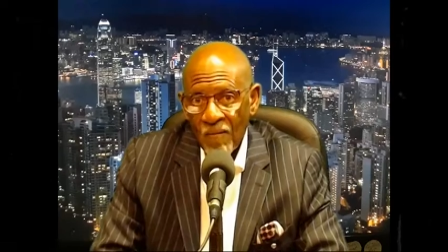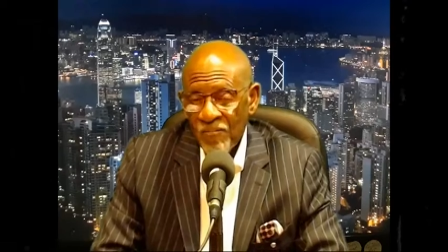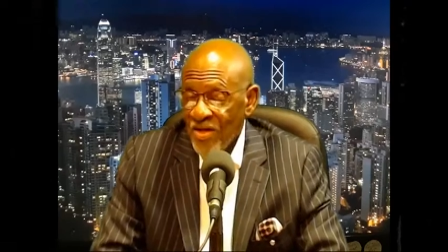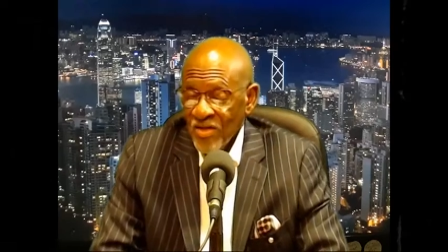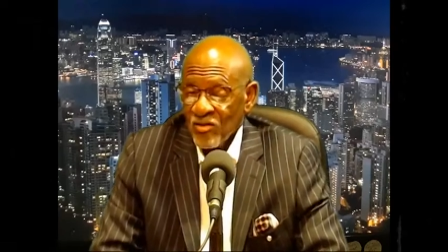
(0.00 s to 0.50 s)

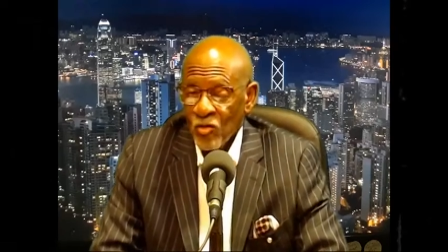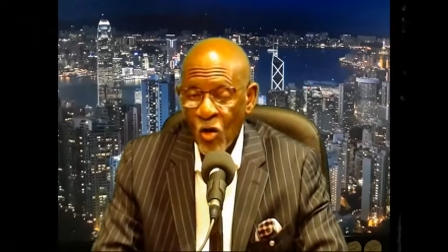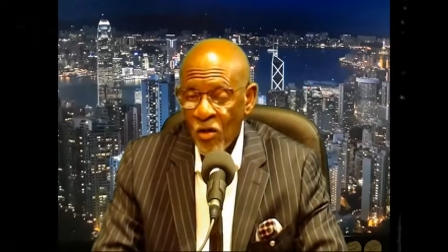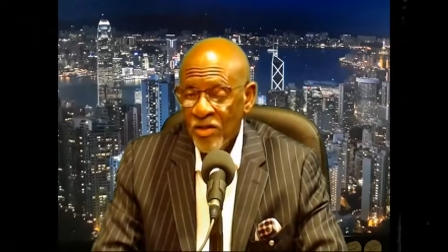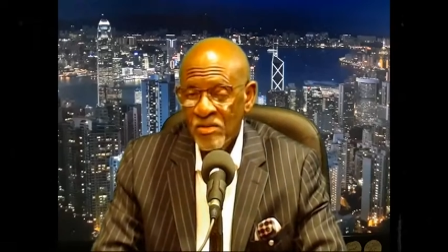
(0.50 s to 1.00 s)
That his
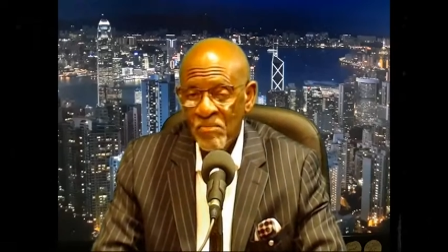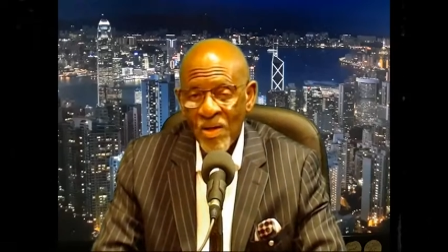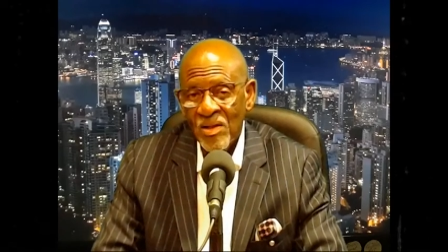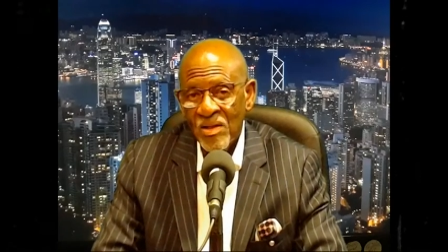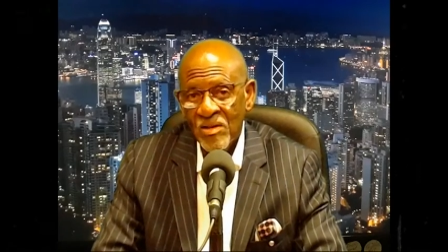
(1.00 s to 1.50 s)
target is
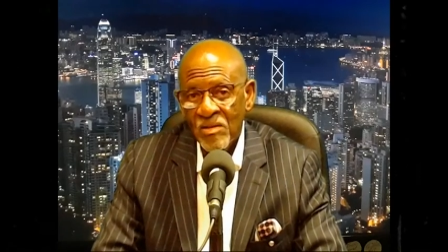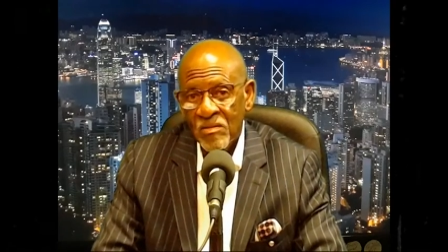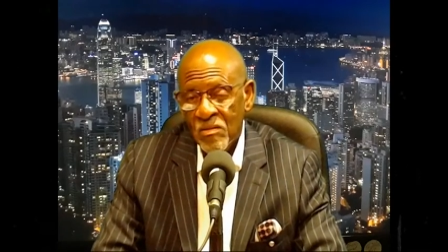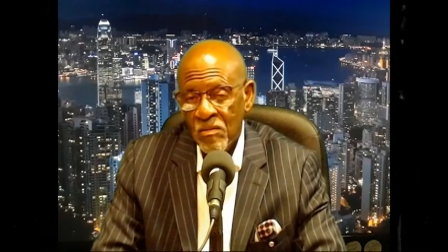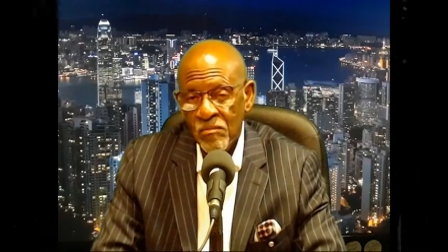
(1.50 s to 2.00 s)
mainly the,
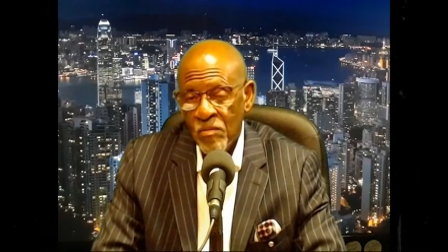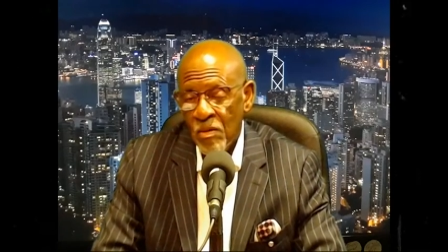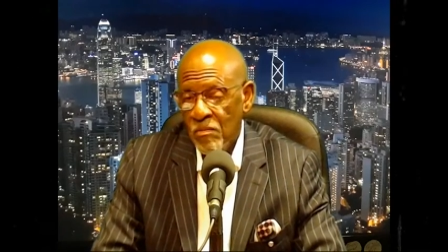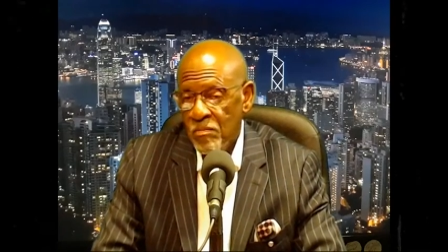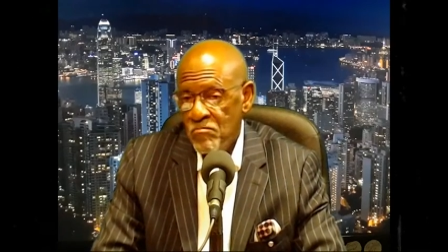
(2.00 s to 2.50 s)
the,